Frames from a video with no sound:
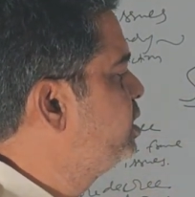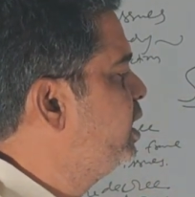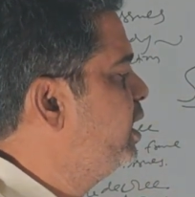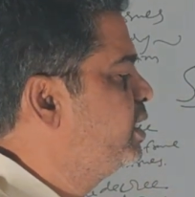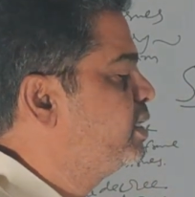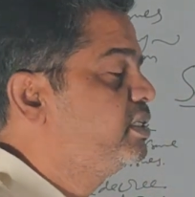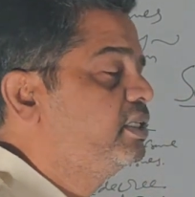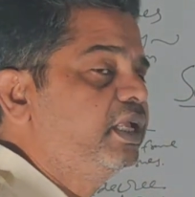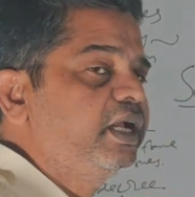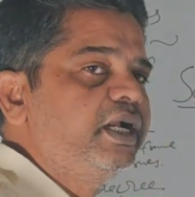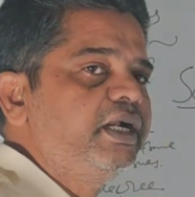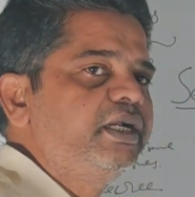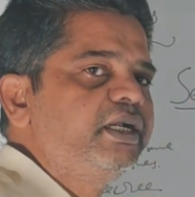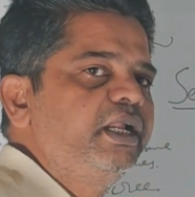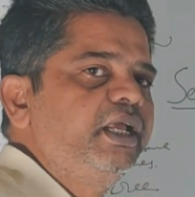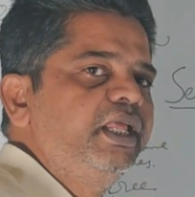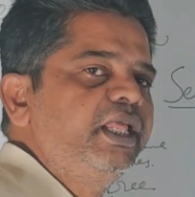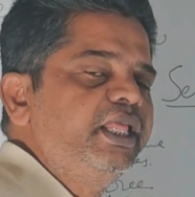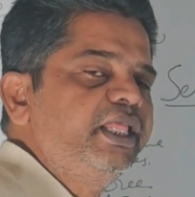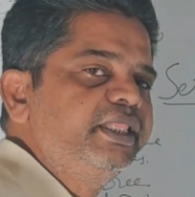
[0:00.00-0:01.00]
says that
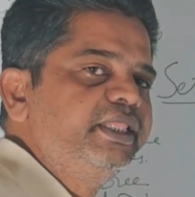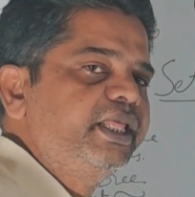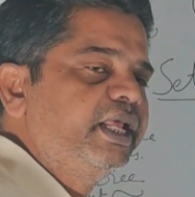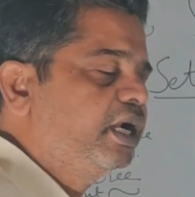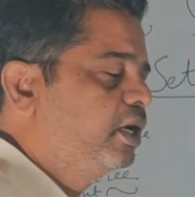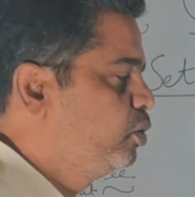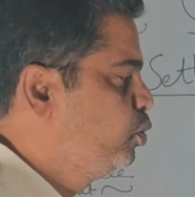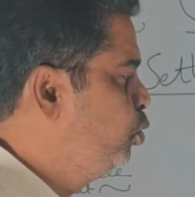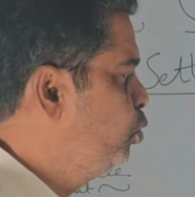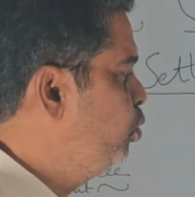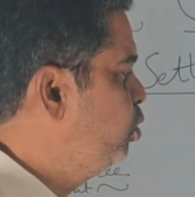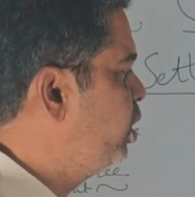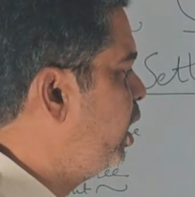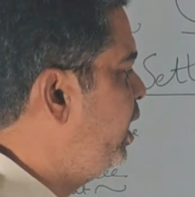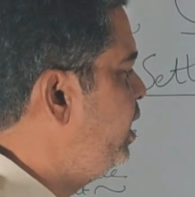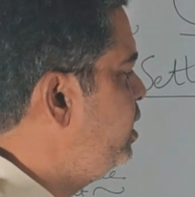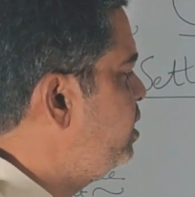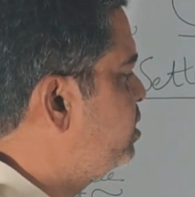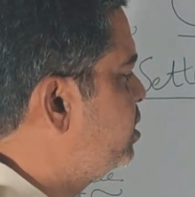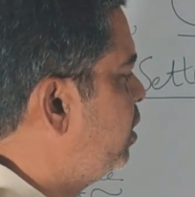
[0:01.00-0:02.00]
there are two
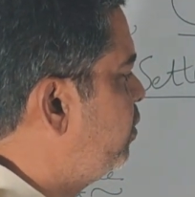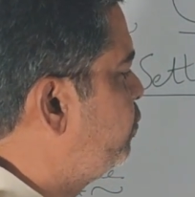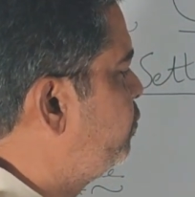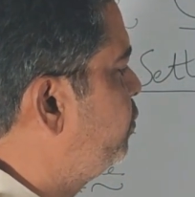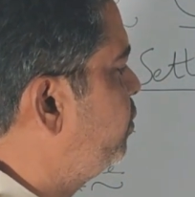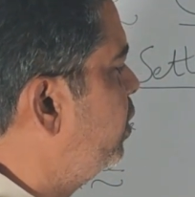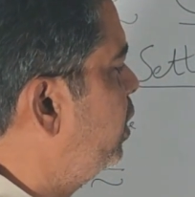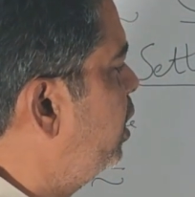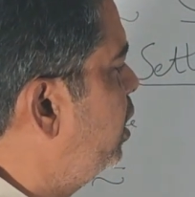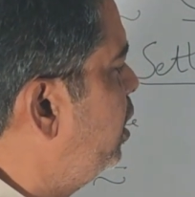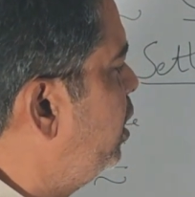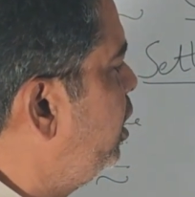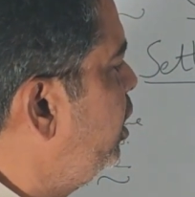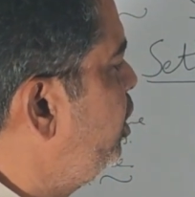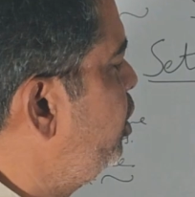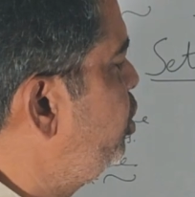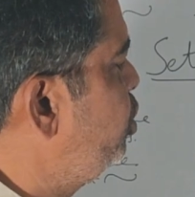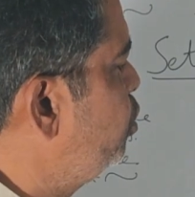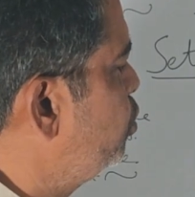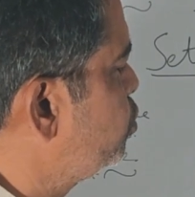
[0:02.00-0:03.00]
kinds of
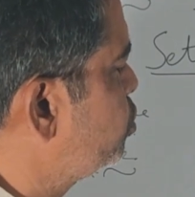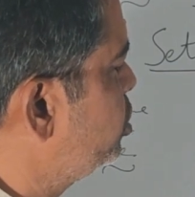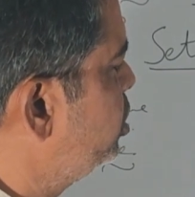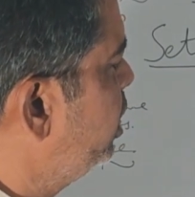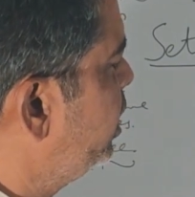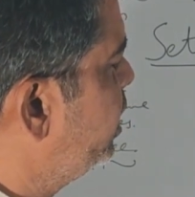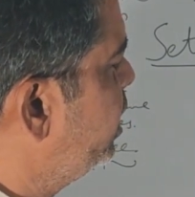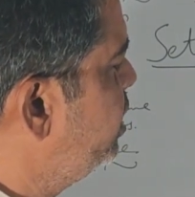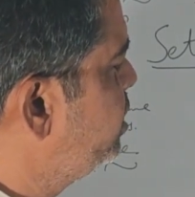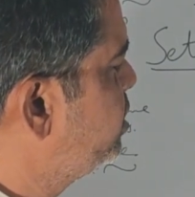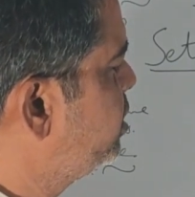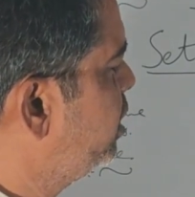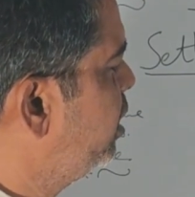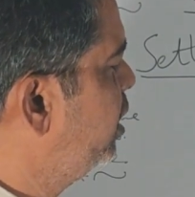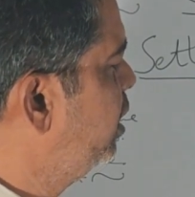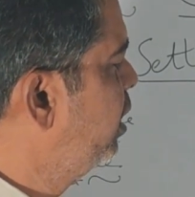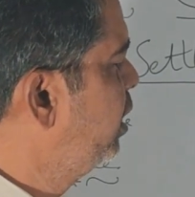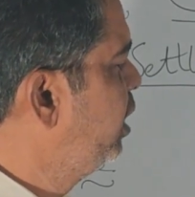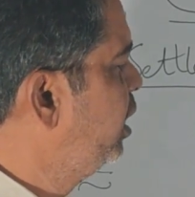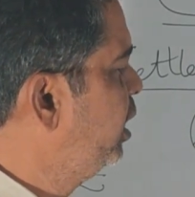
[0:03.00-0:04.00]
issues, that is
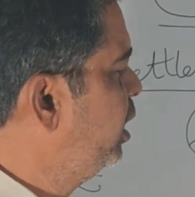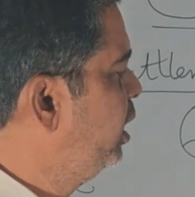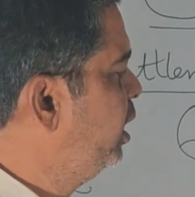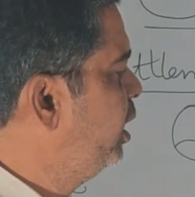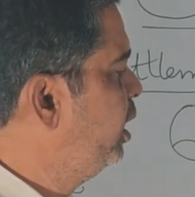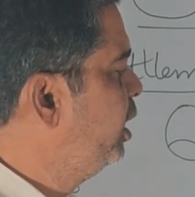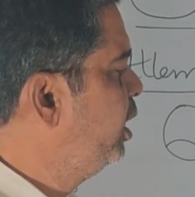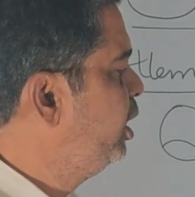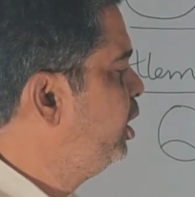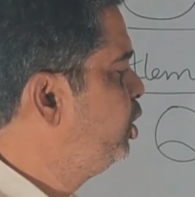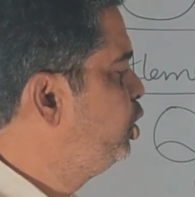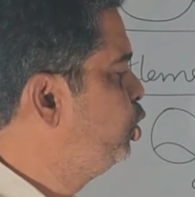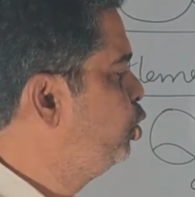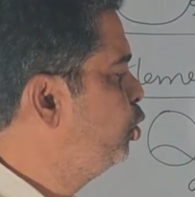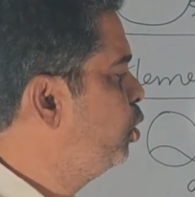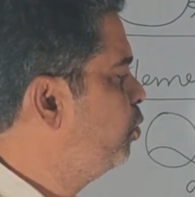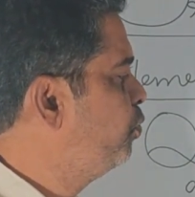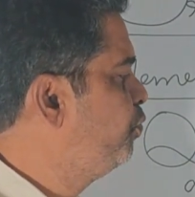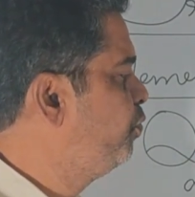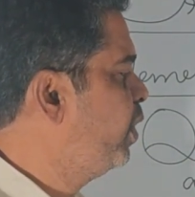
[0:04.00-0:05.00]
issue
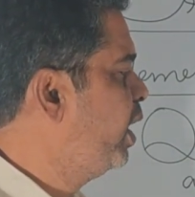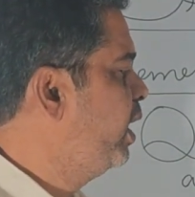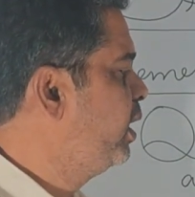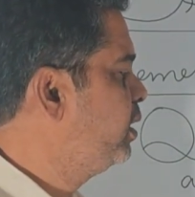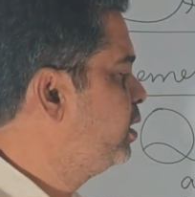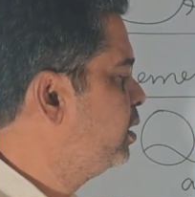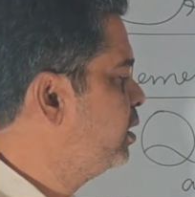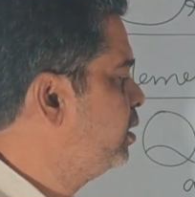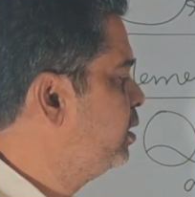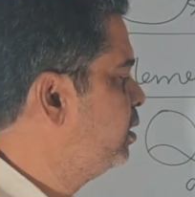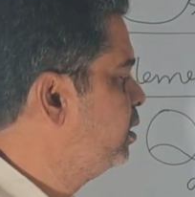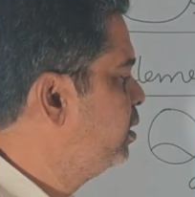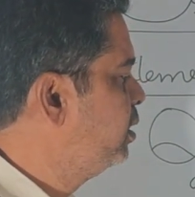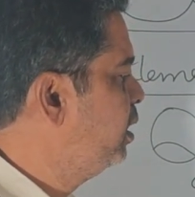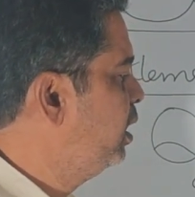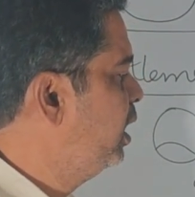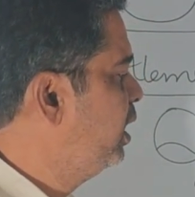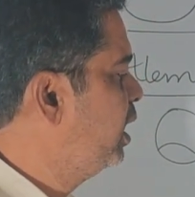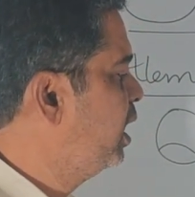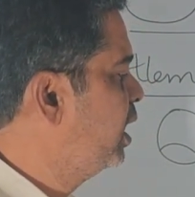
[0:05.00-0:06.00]
of fact,
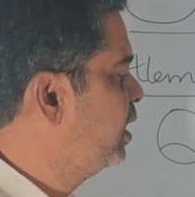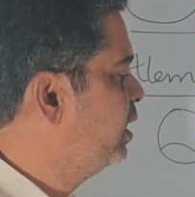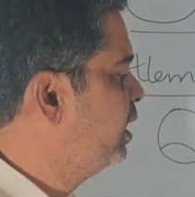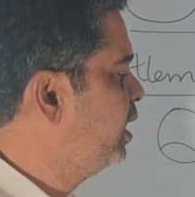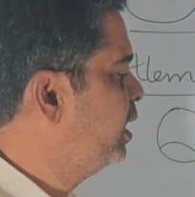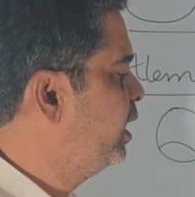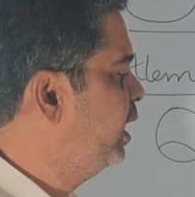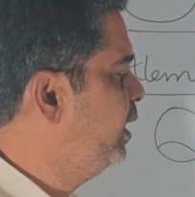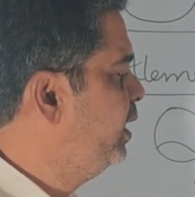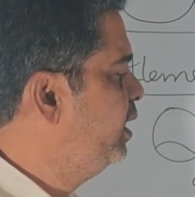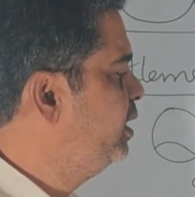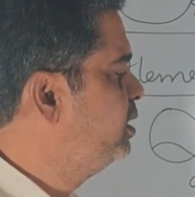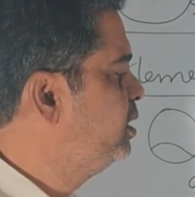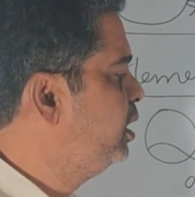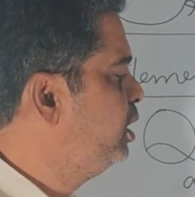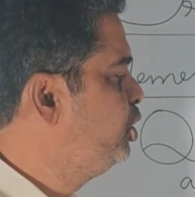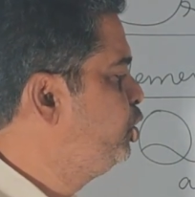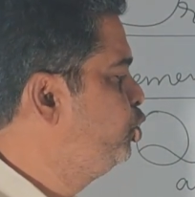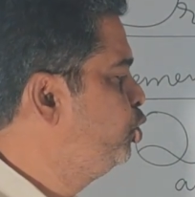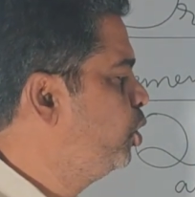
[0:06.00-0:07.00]
and another kind is
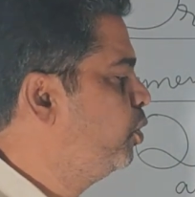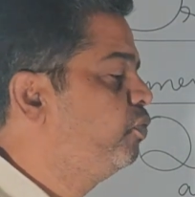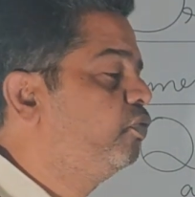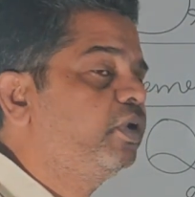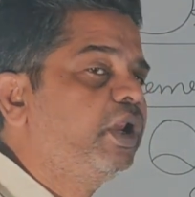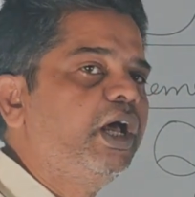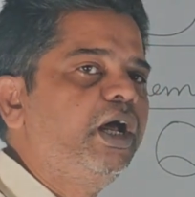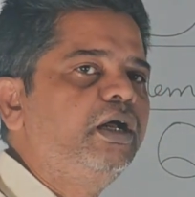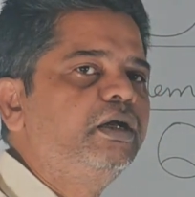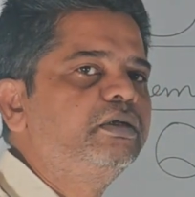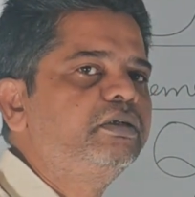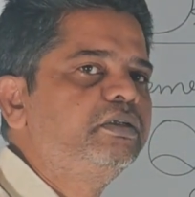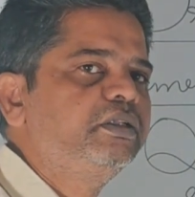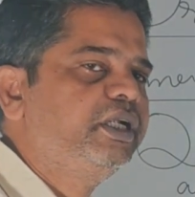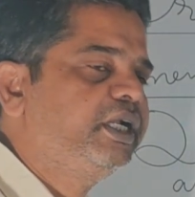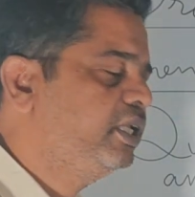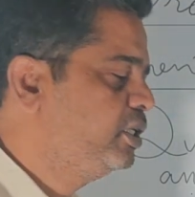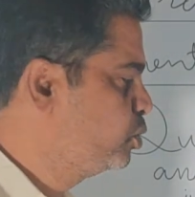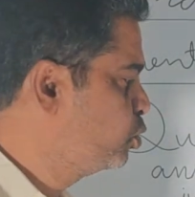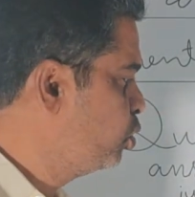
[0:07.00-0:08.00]
issue of law.
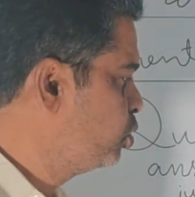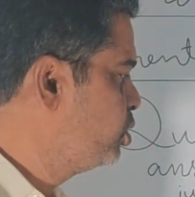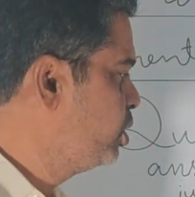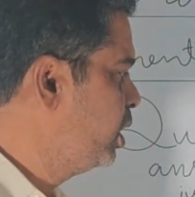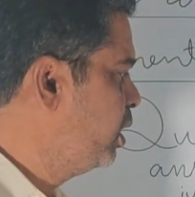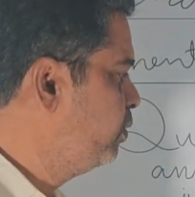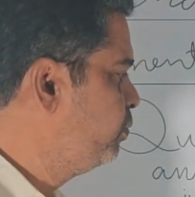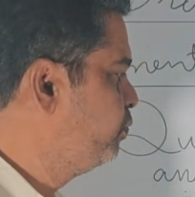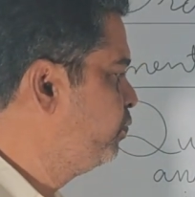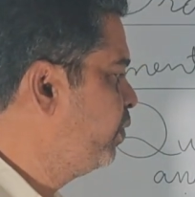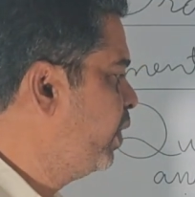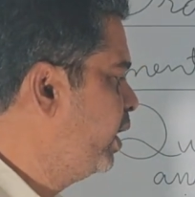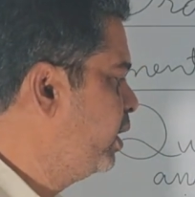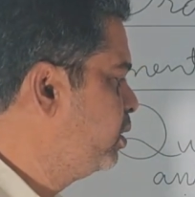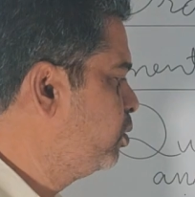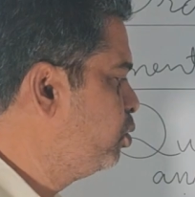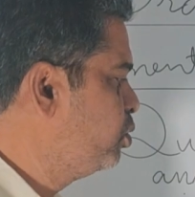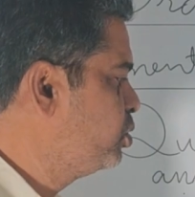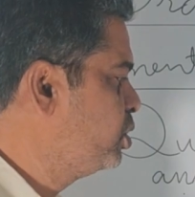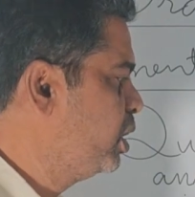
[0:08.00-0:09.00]
That is question of fact,
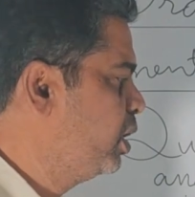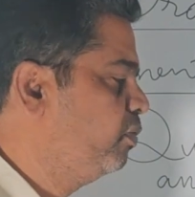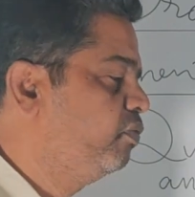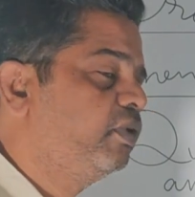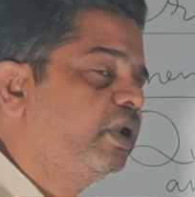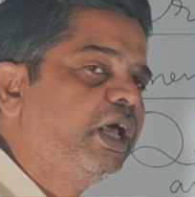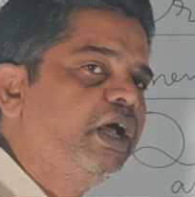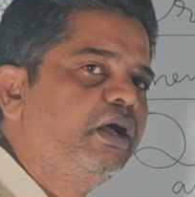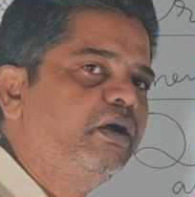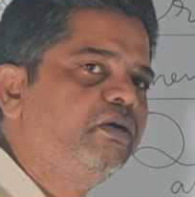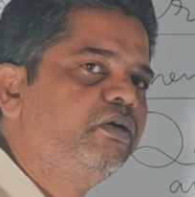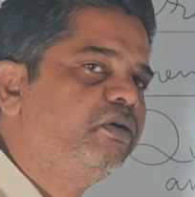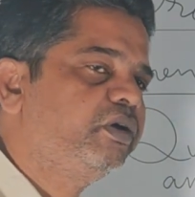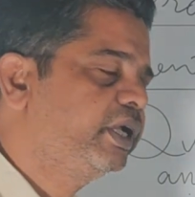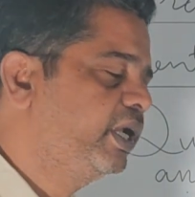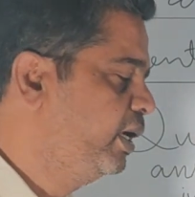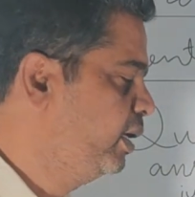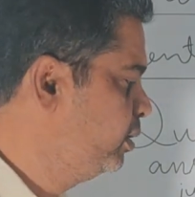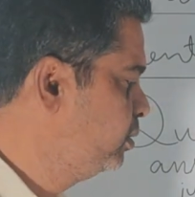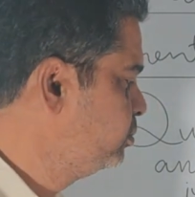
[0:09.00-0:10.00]
question of law.
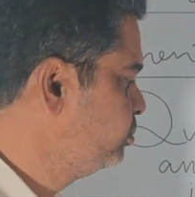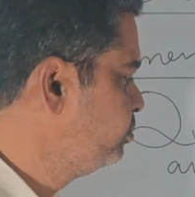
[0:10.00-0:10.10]
Okay.